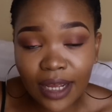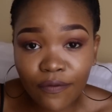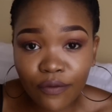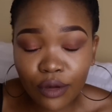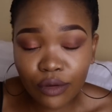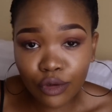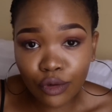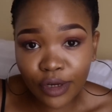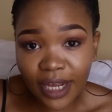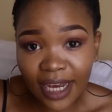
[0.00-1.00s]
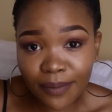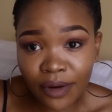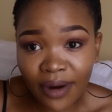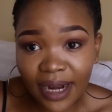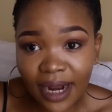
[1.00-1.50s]
If you're looking at
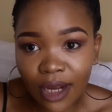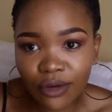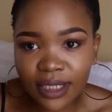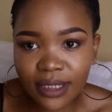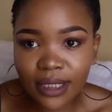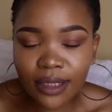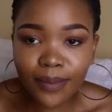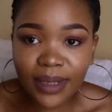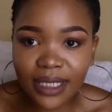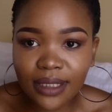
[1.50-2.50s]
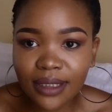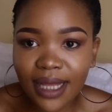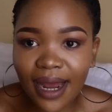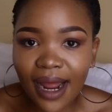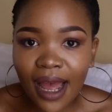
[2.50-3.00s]
me right now, you can see the places
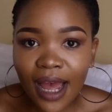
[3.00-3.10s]
that,